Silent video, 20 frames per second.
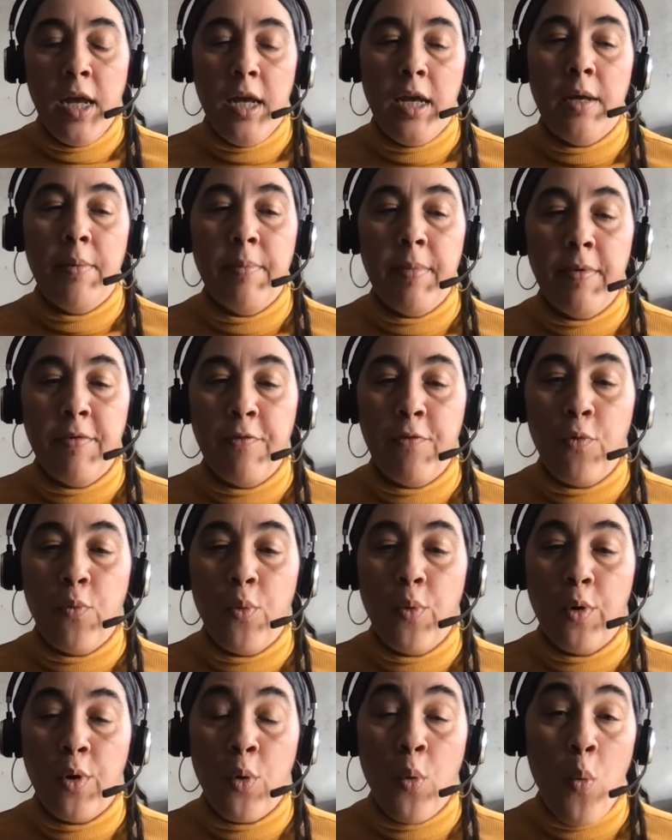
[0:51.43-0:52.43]
and
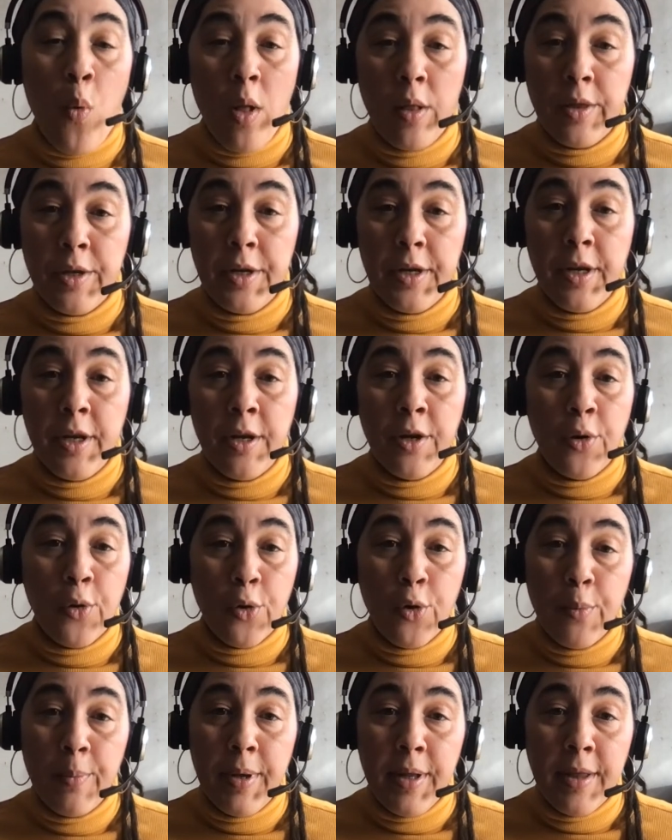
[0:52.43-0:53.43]
for quality
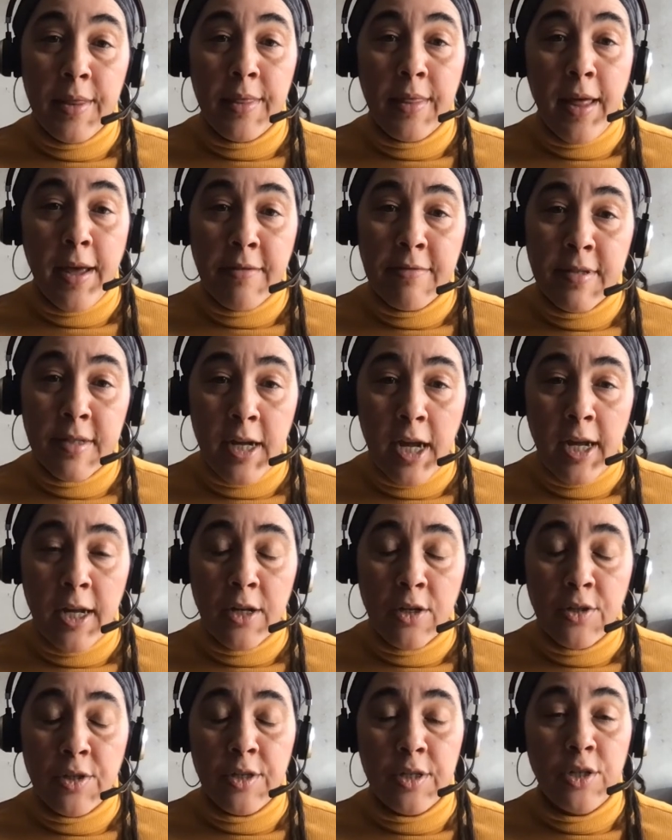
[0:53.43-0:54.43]
urban
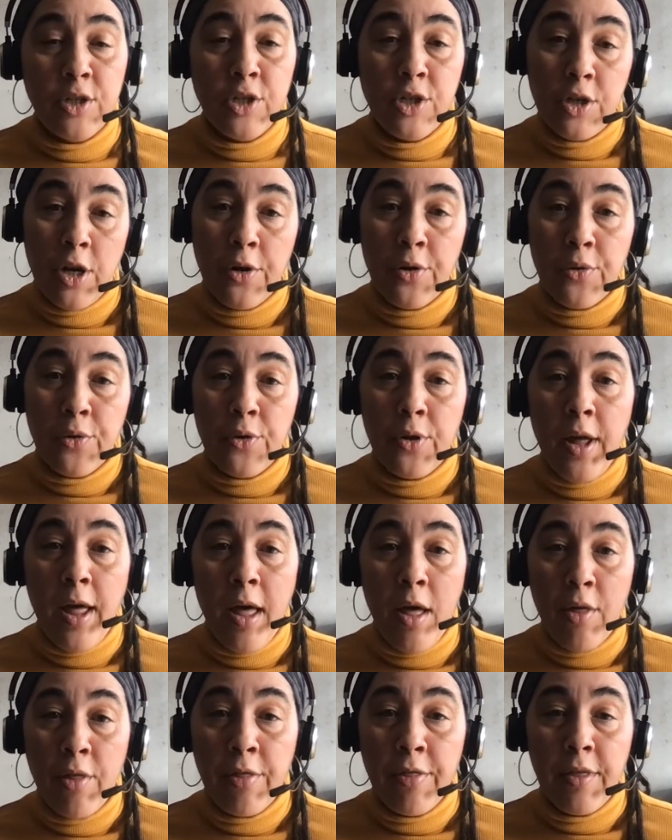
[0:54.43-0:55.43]
lifestyles and general
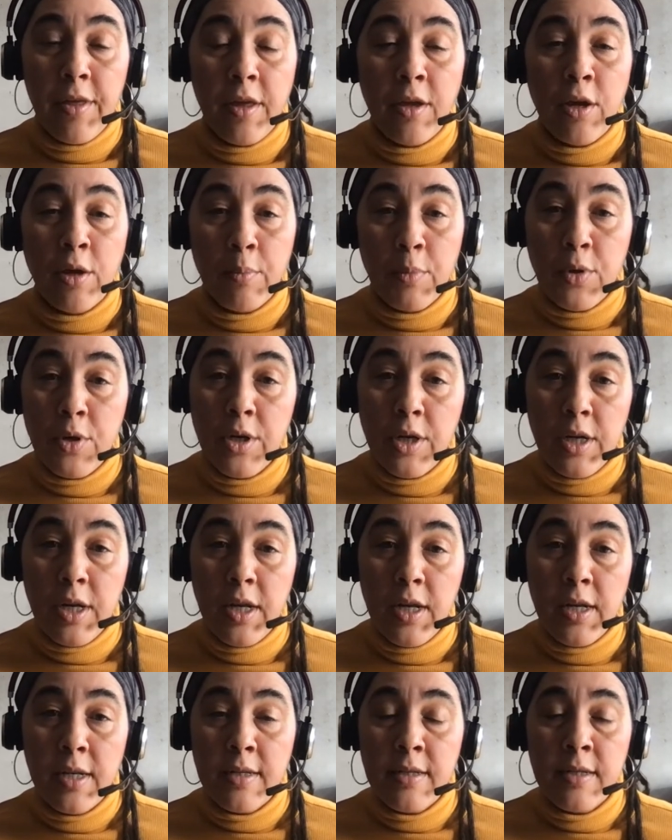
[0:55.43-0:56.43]
healthy
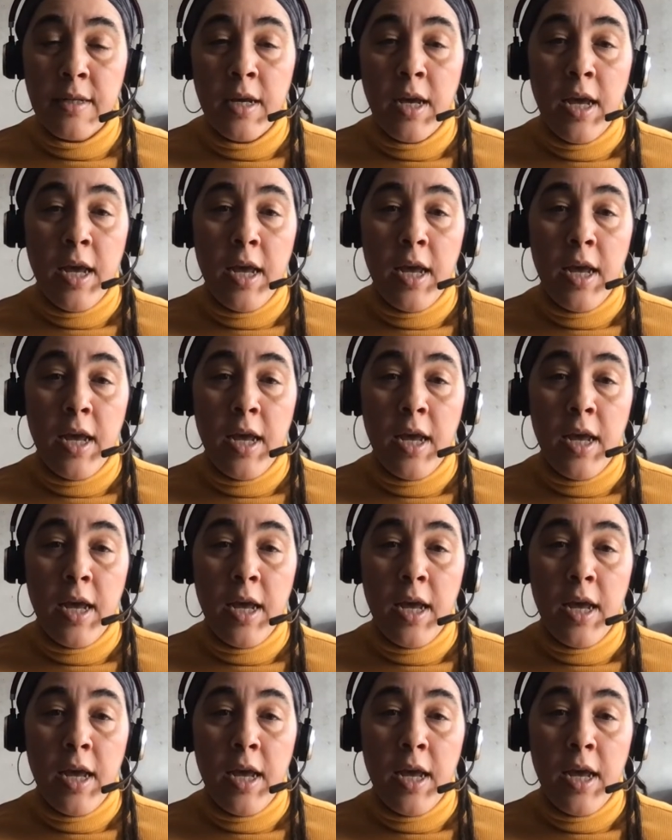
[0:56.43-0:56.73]
communities,